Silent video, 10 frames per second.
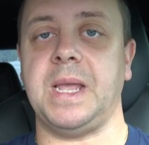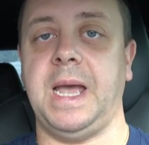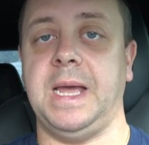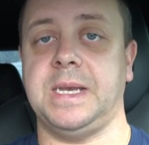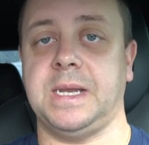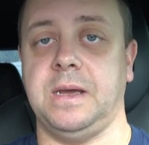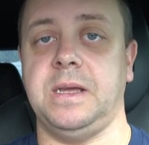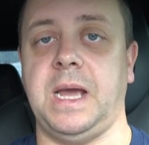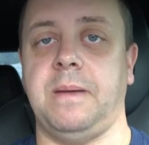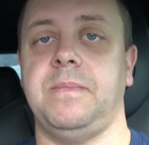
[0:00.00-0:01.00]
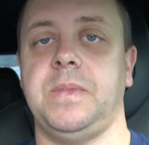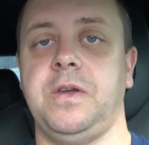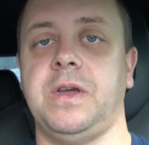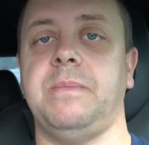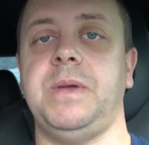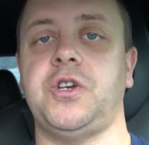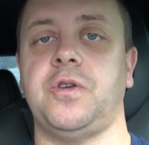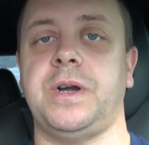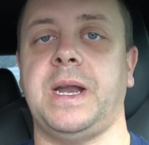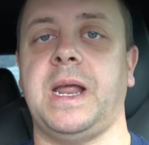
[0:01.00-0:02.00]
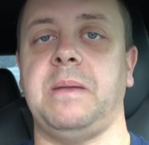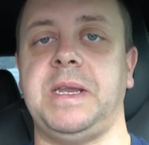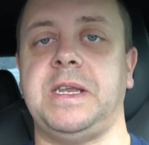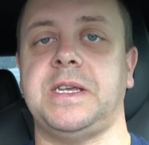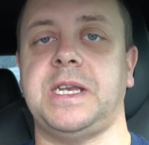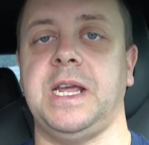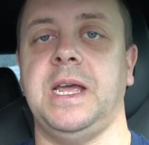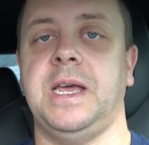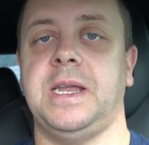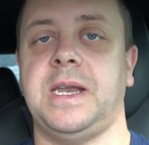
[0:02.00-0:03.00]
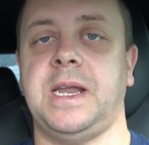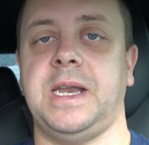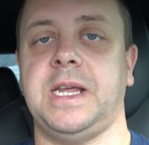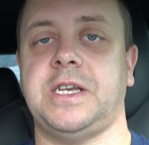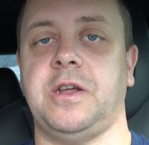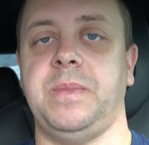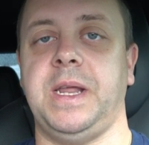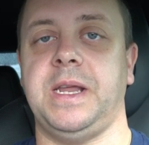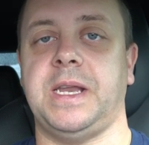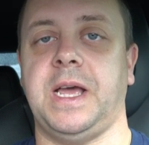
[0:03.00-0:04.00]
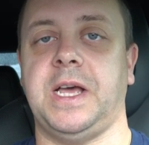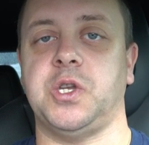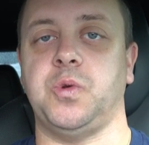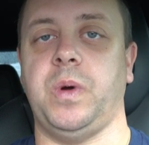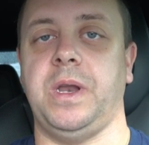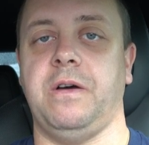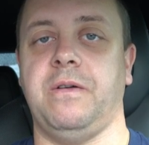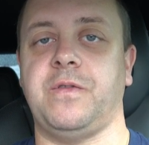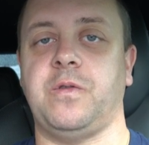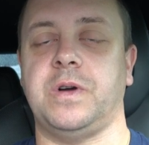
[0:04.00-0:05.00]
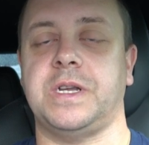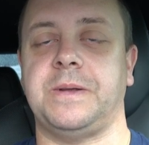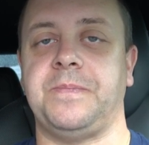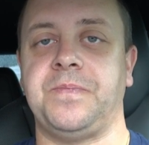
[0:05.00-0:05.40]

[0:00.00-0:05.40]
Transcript: And yeah, you can be sure that I'll be testing that next update as well, of course.